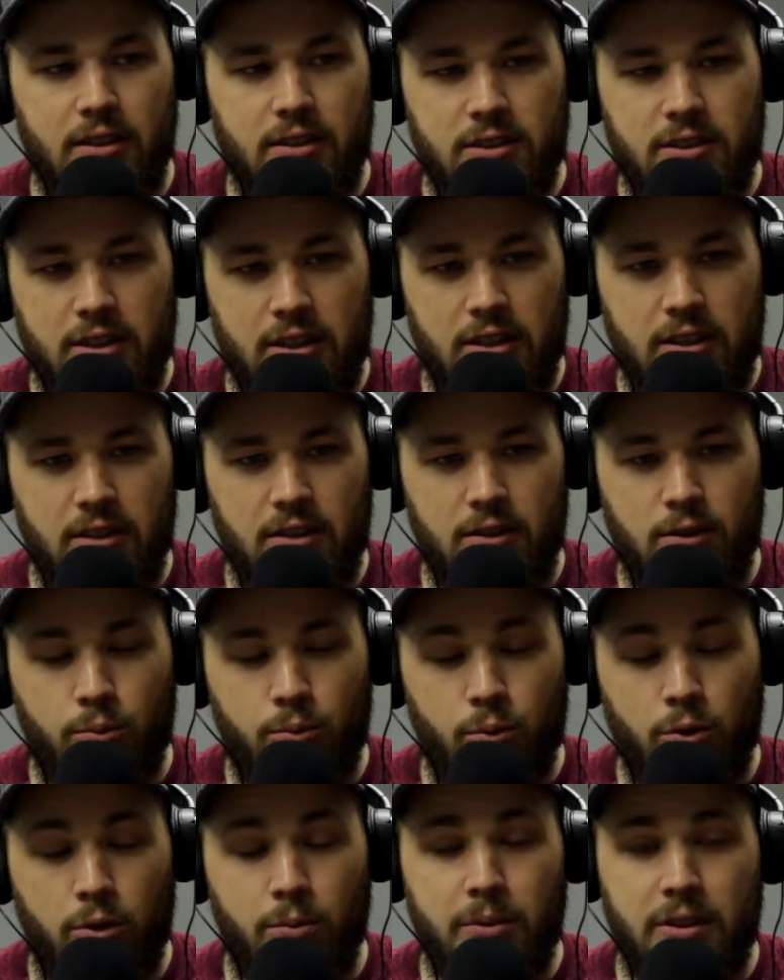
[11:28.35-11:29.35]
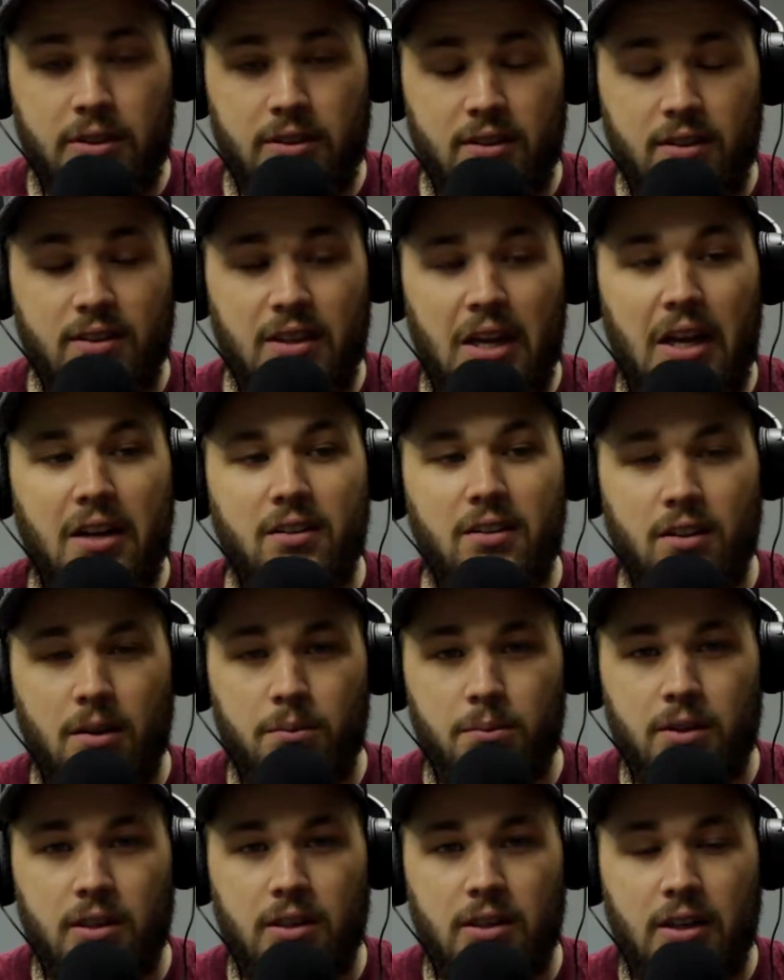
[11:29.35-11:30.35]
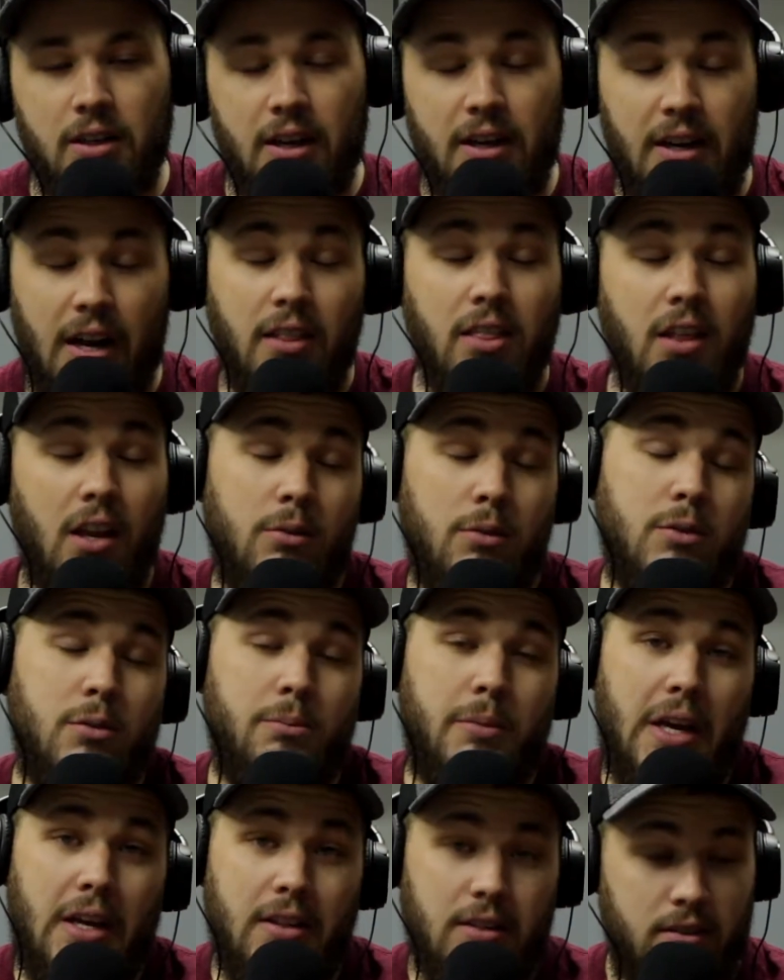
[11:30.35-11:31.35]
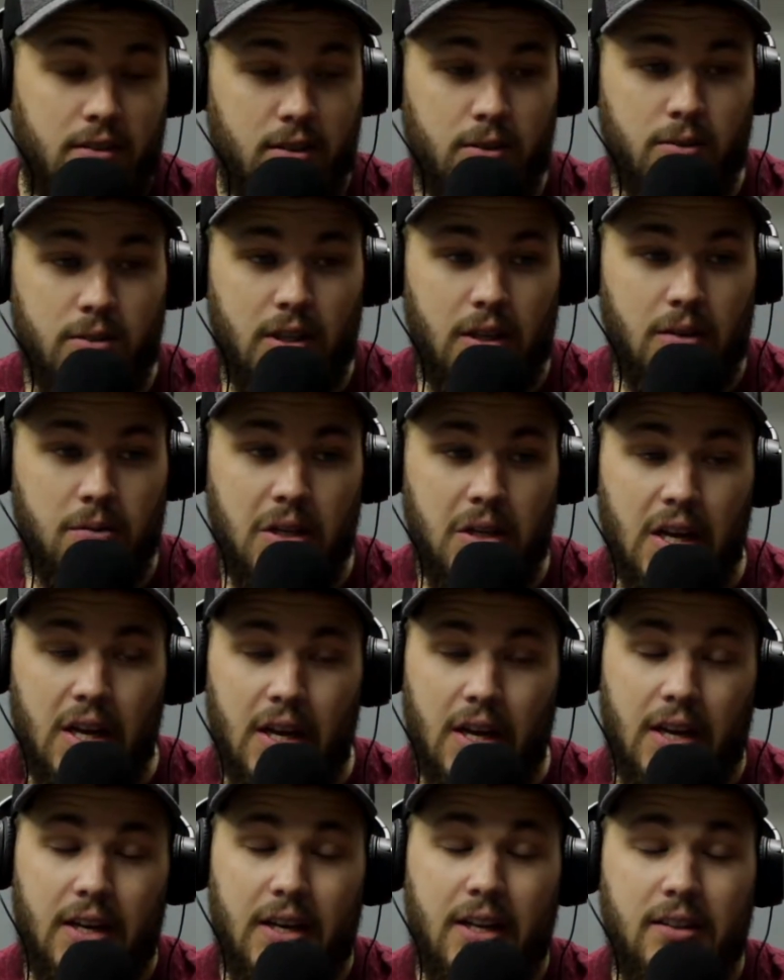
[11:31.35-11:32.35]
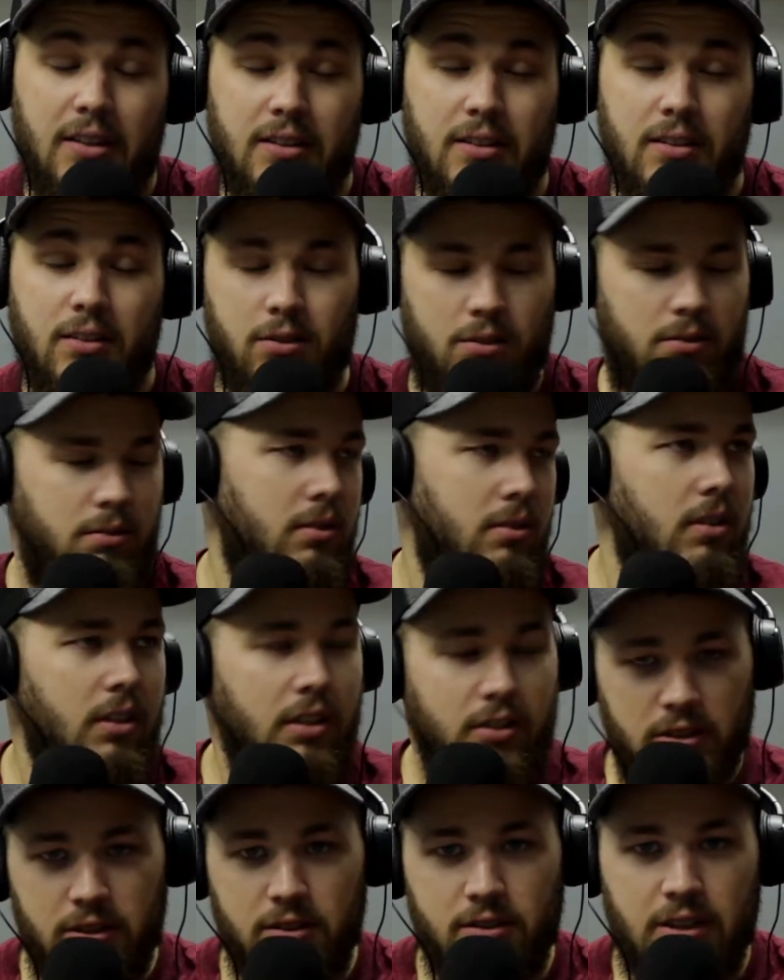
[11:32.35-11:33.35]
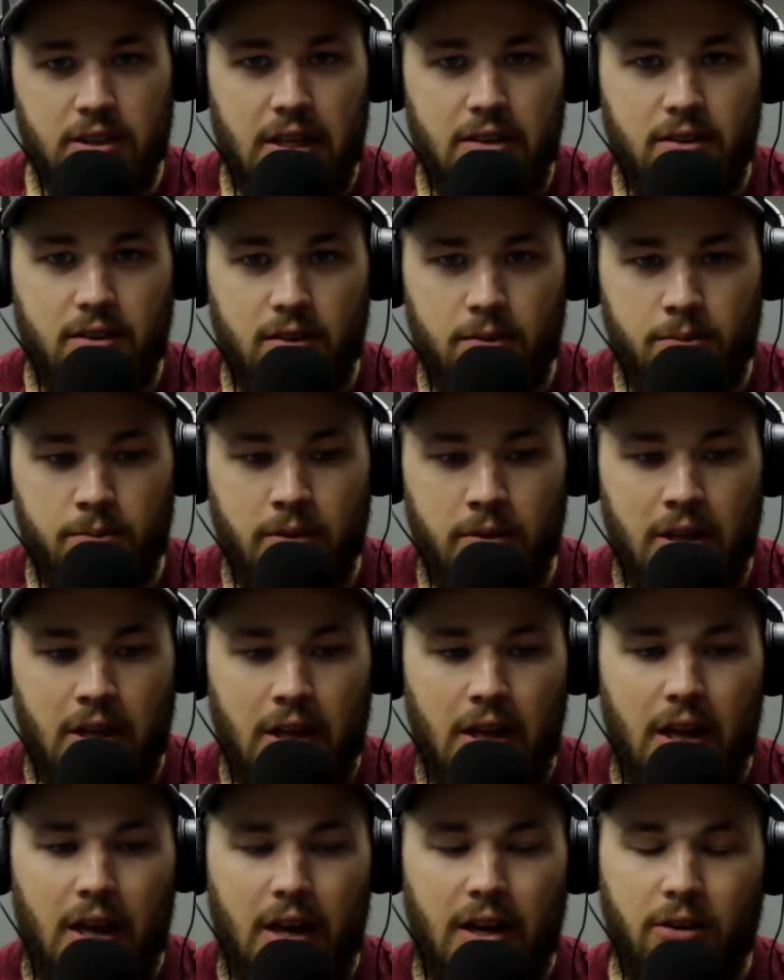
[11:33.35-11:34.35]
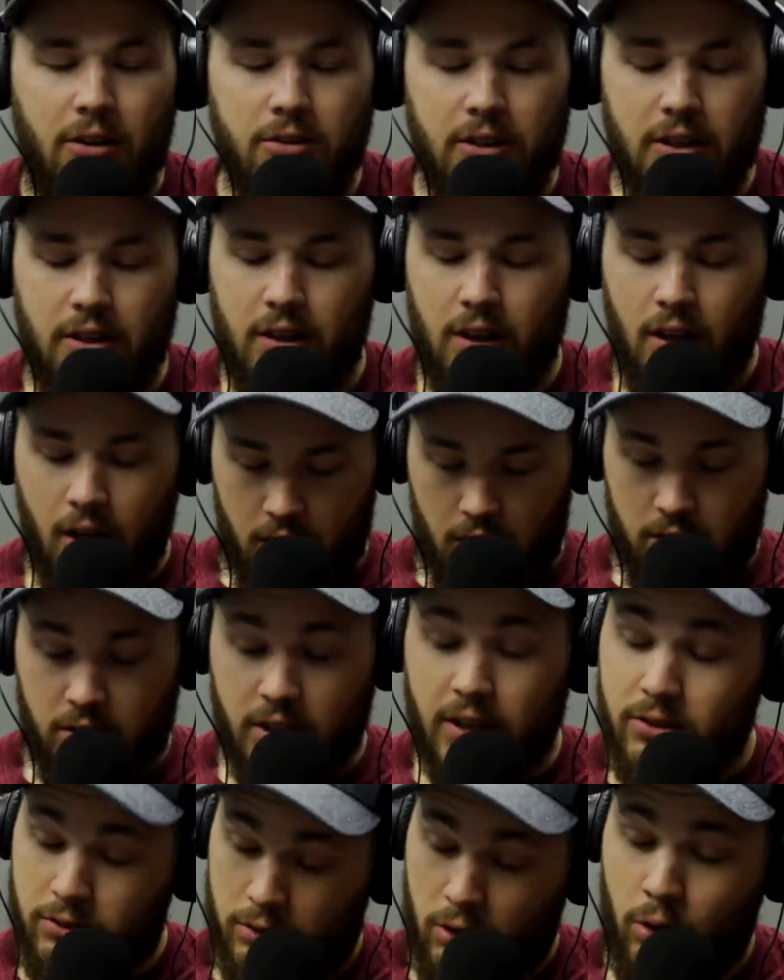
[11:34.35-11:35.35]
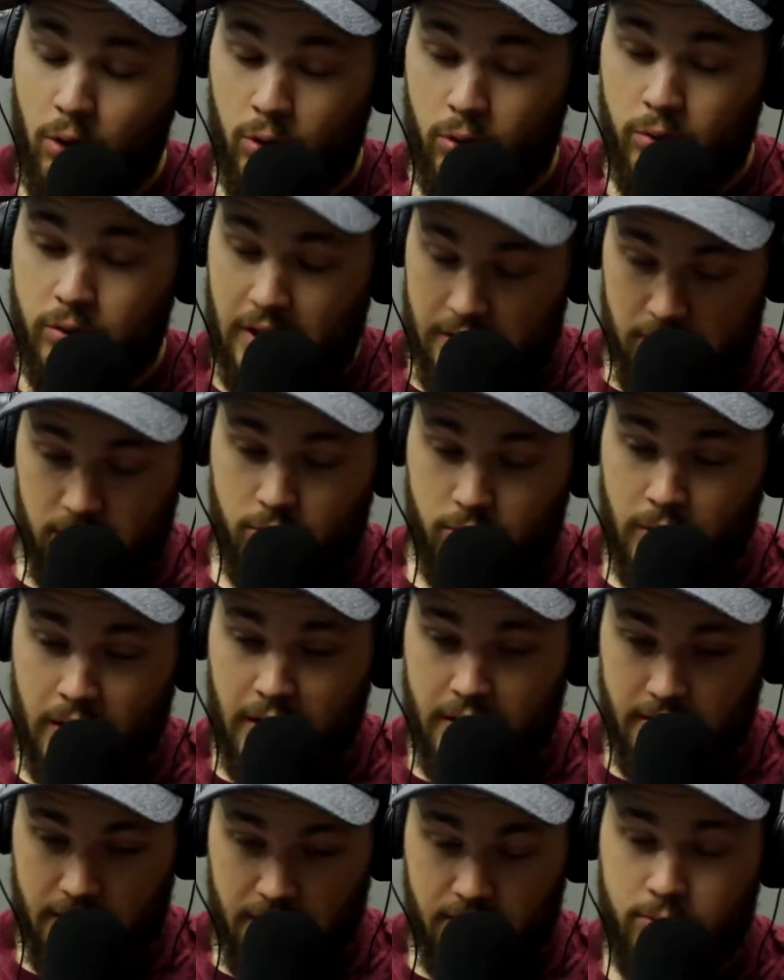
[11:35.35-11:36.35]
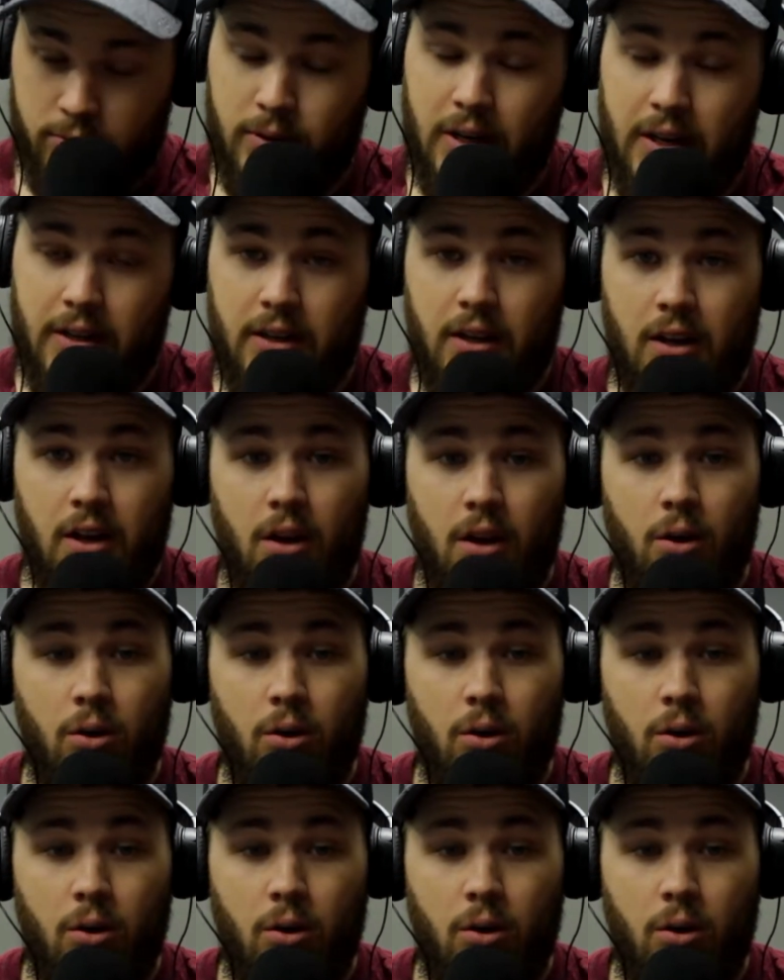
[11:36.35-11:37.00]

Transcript: the woman said something. And I thought it was a man this whole time. And she said something. And I was like, yes, sir. That's right. That's right.